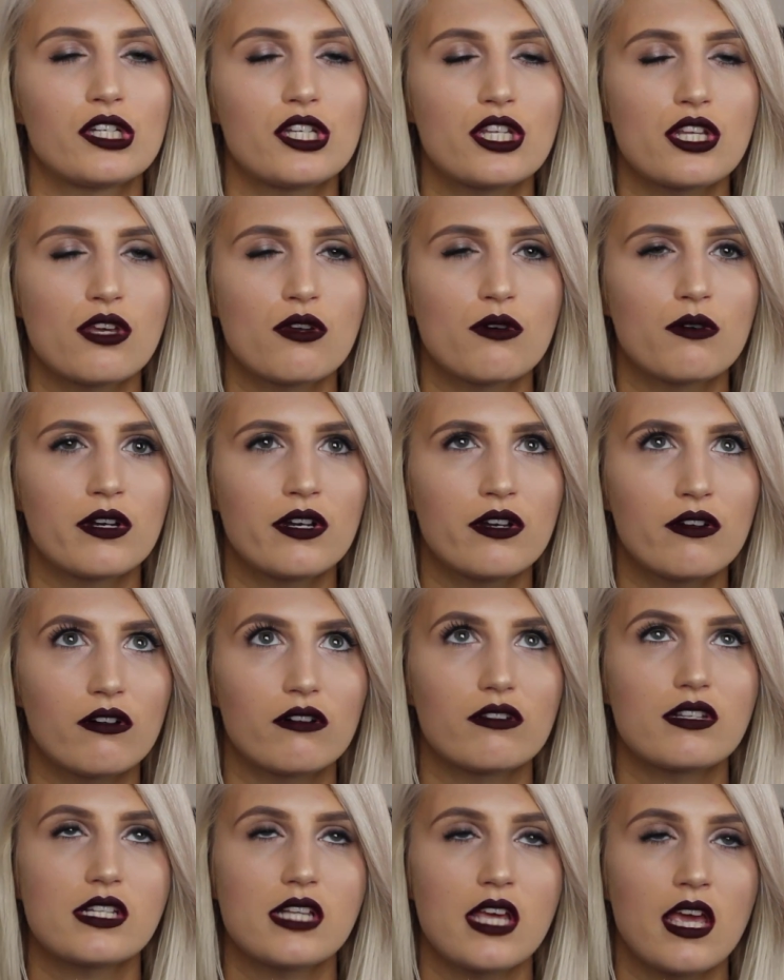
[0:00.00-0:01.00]
so you are
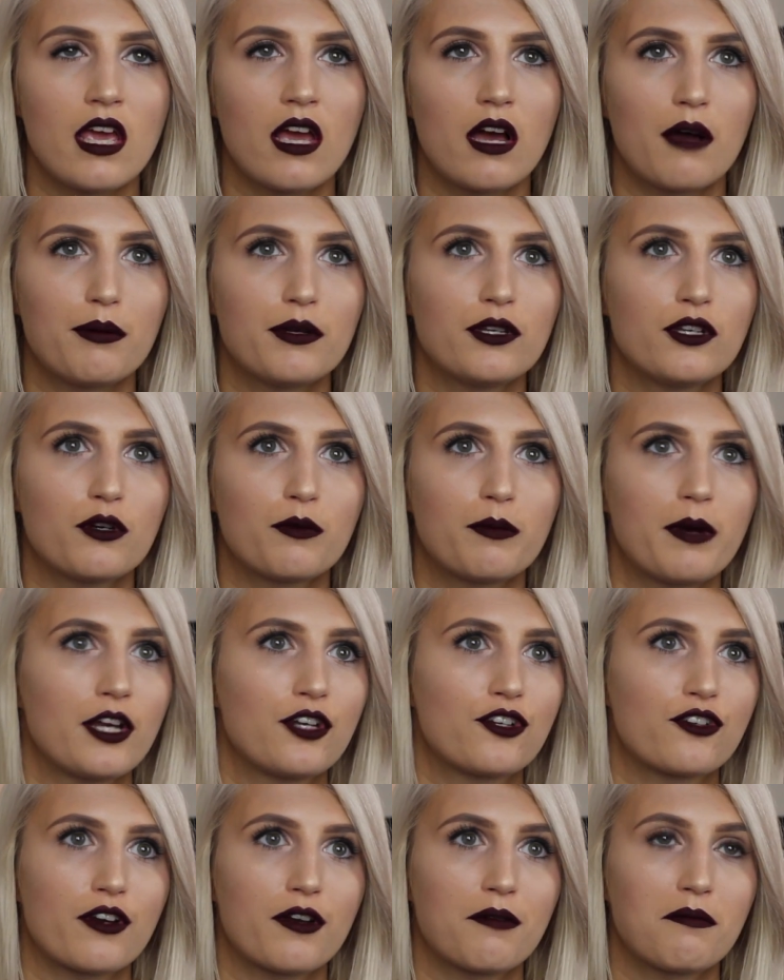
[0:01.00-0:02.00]
not sitting up in your
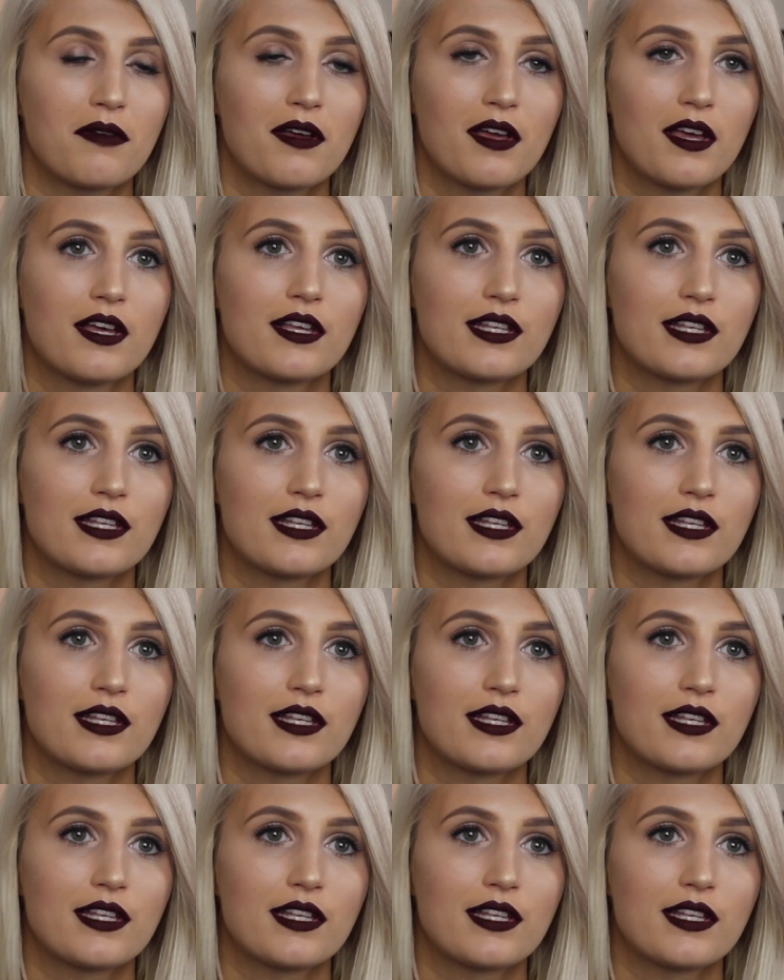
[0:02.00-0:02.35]
bedroom